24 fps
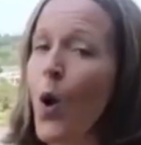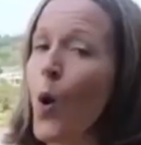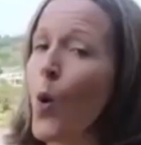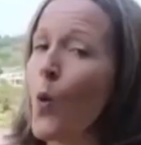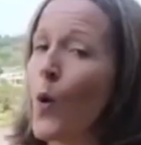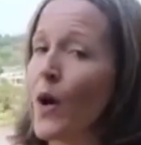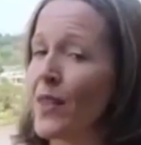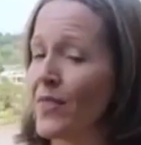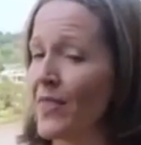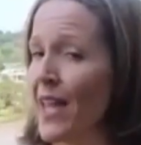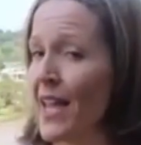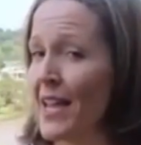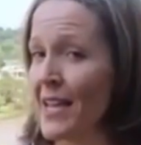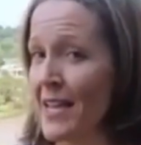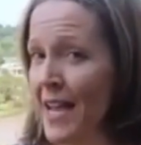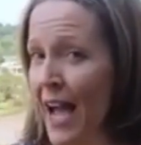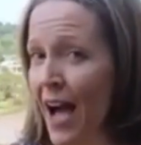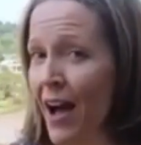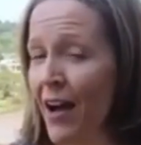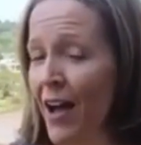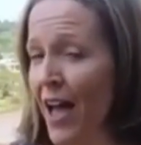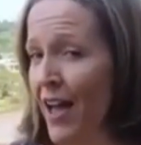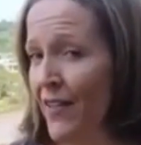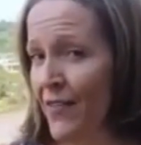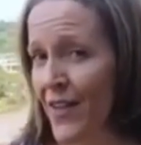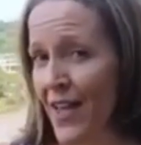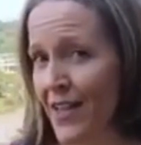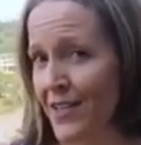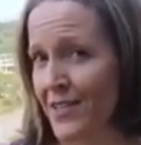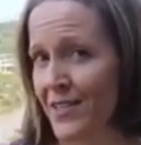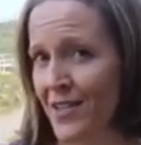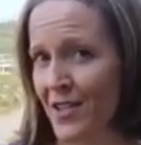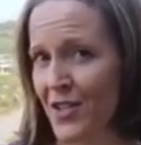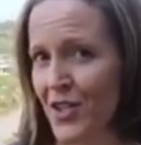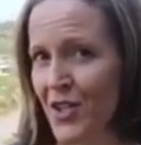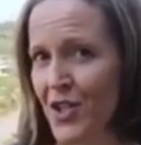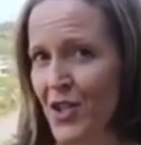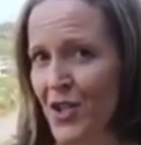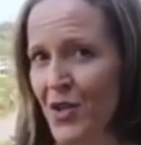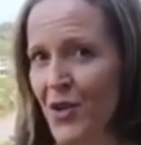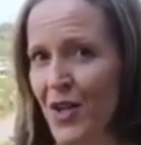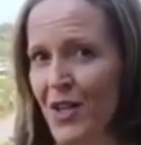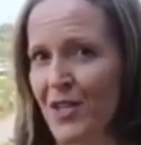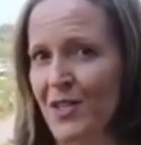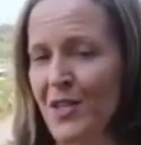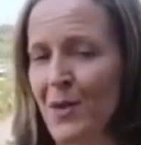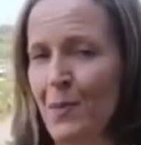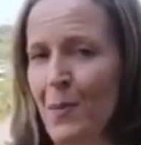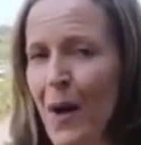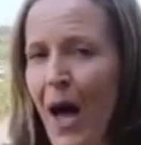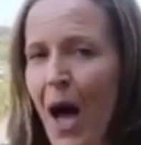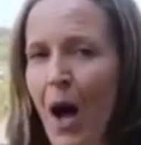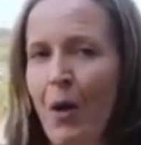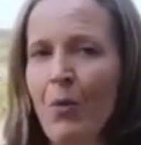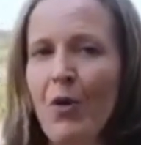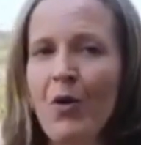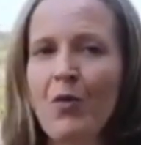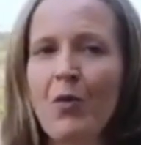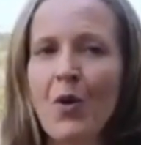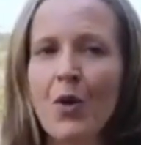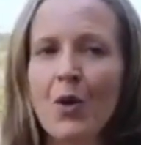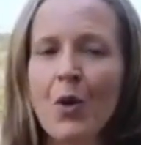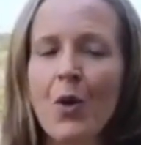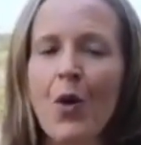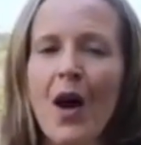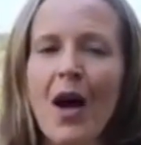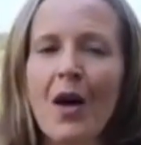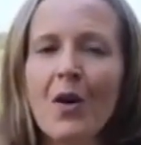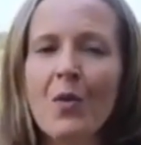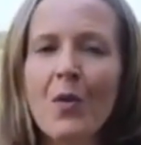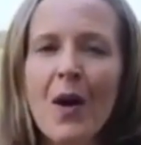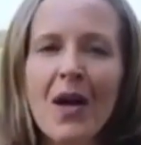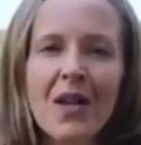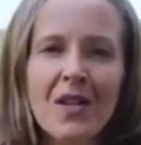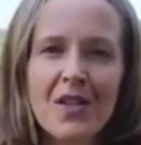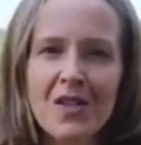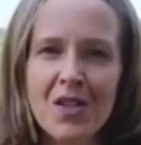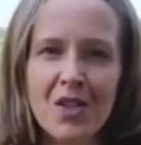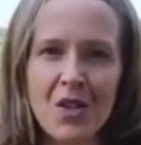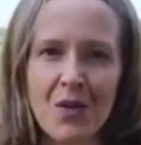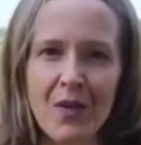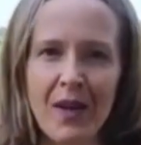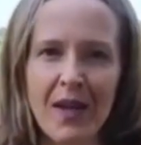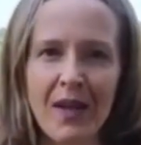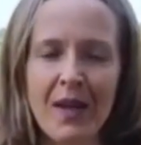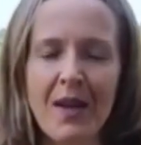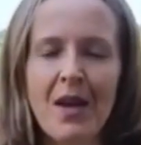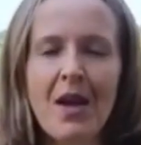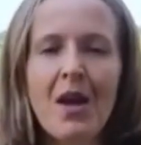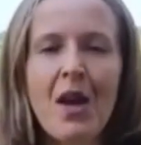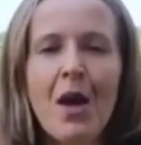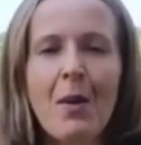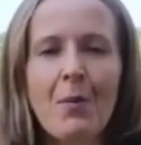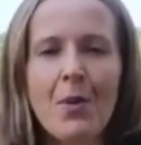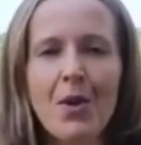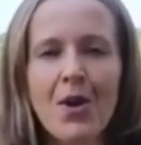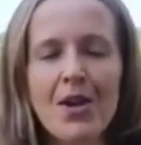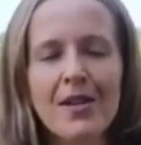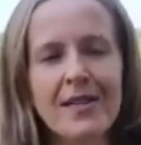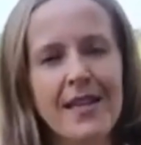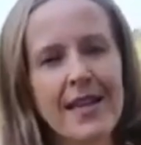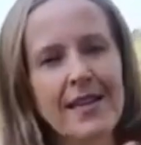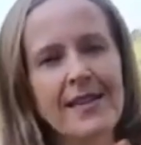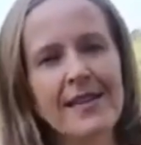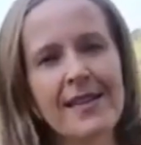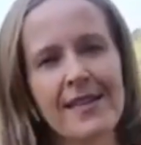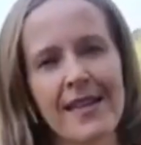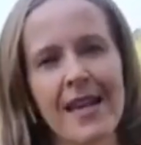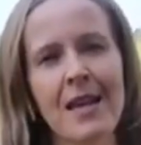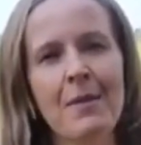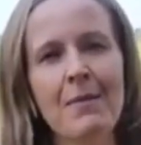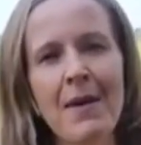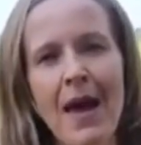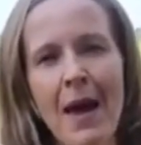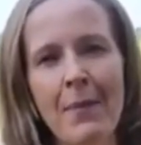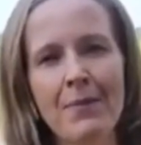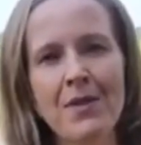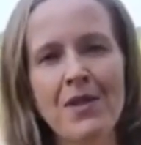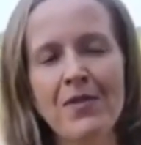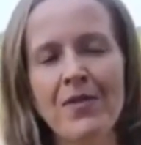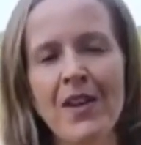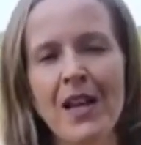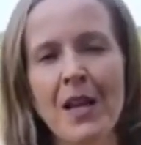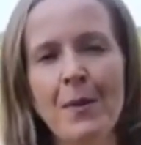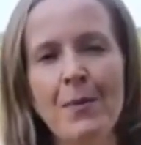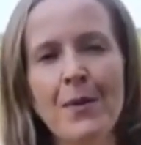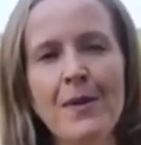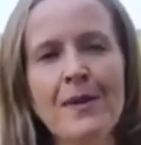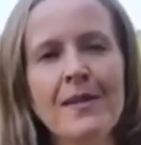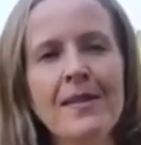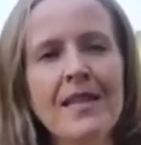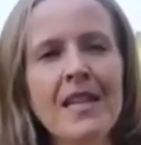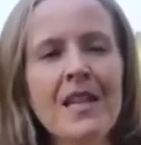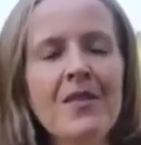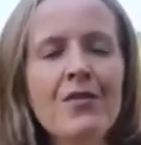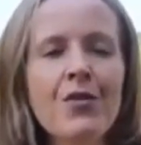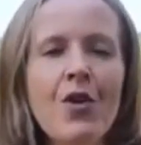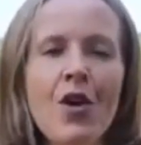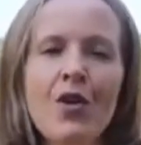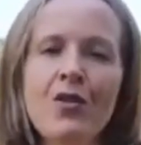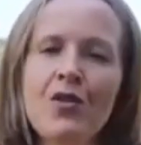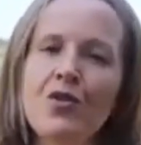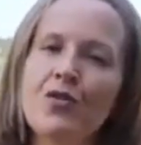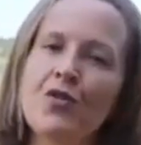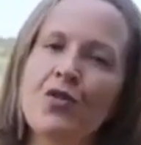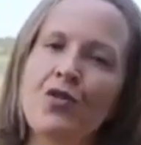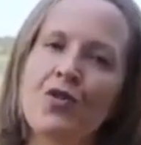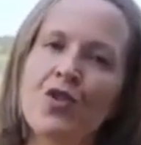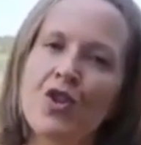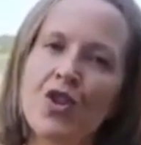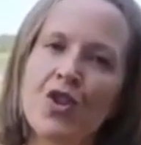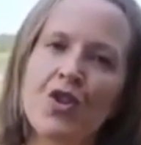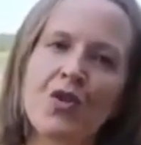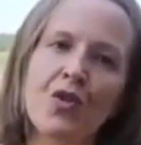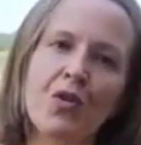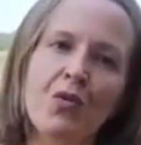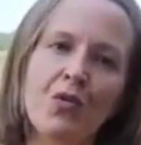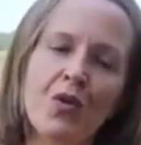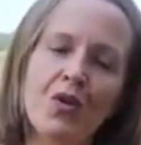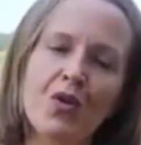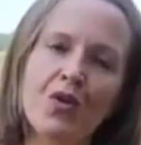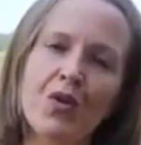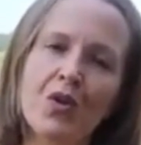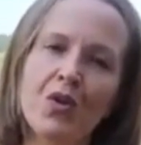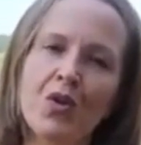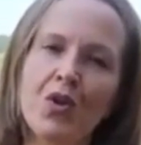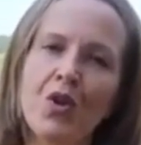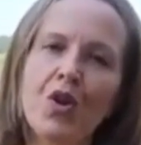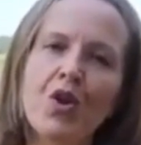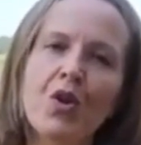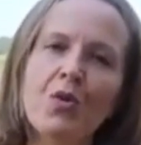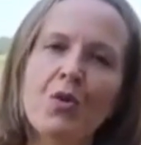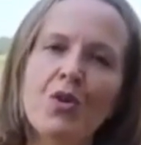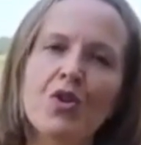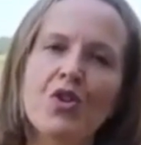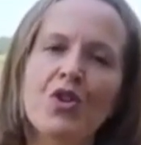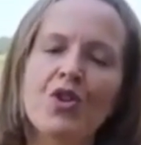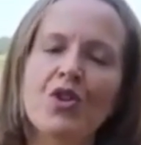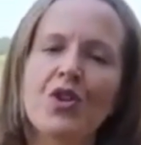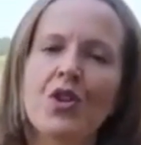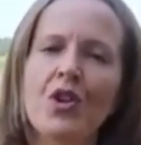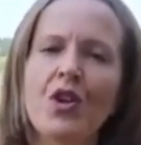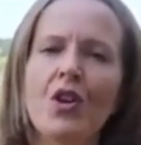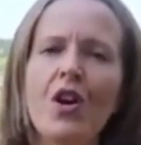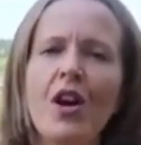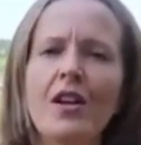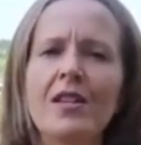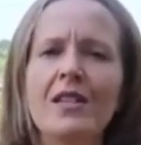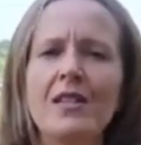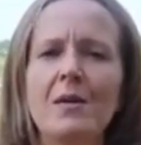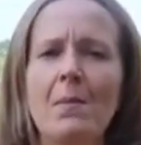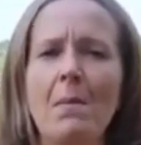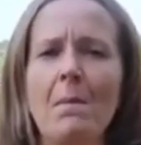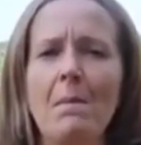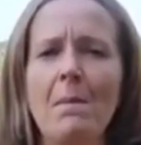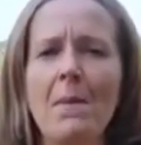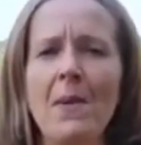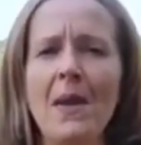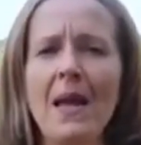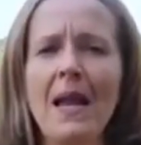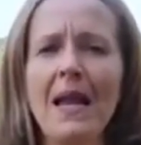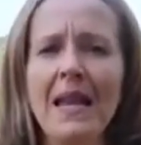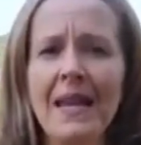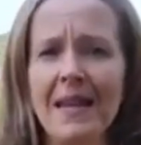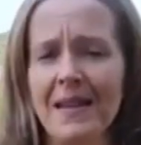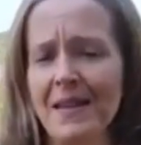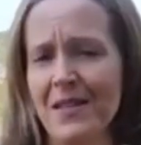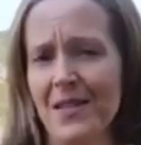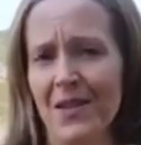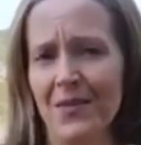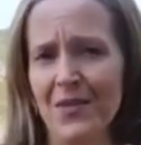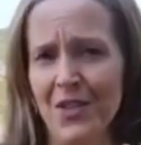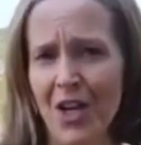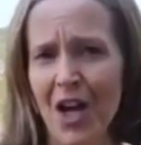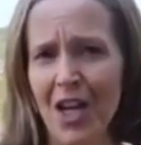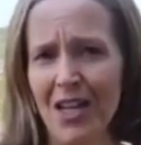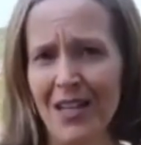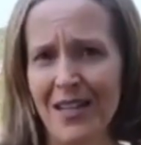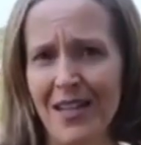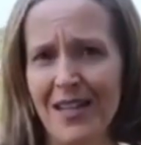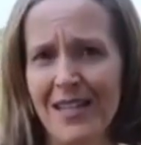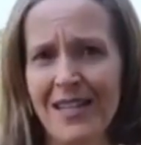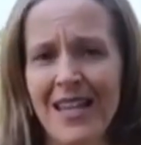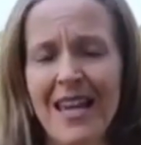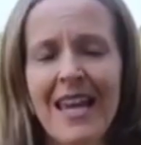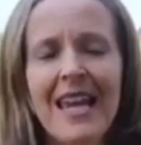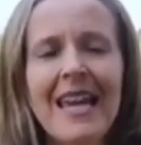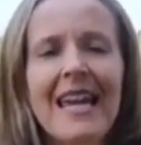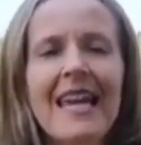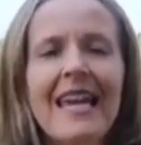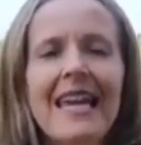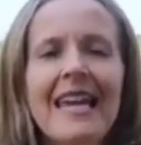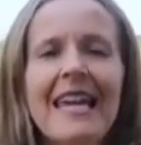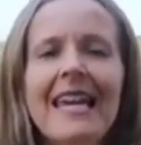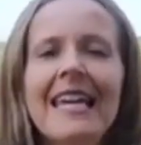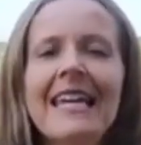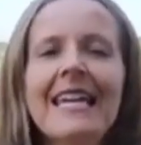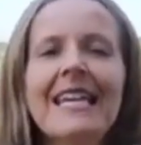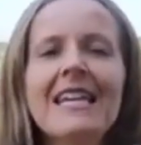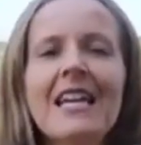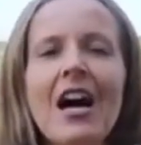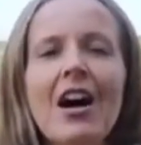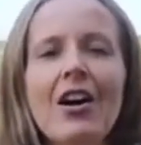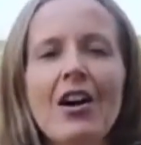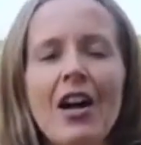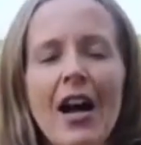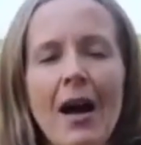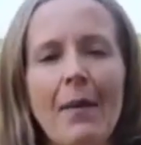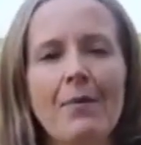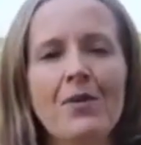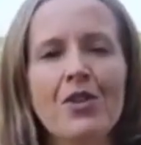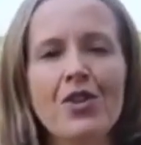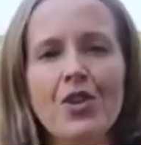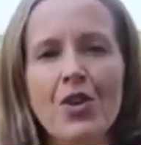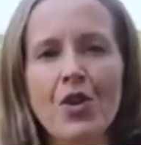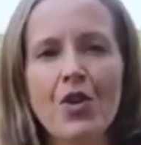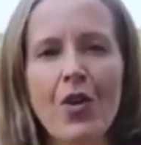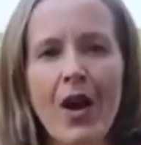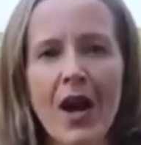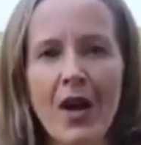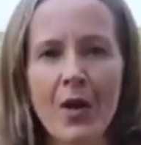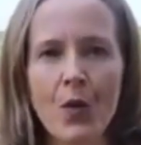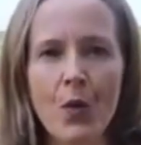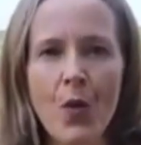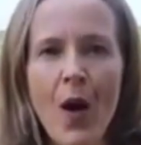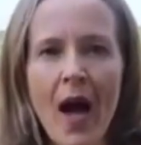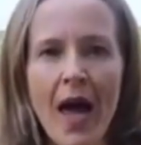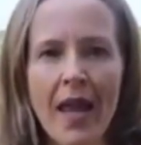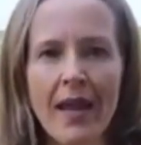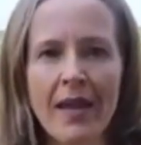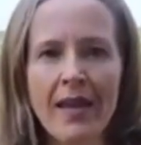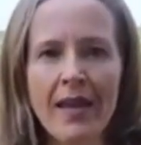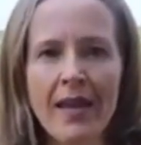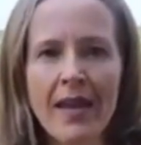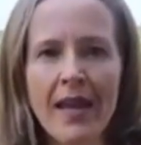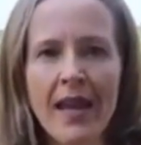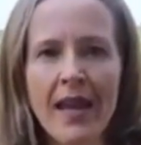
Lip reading: What they now have access to is the power of what Crowd1 is doing, because that same app developer, instead of going the traditional route to Google, which is going to cost him millions of dollars, he can now come to Crowd1.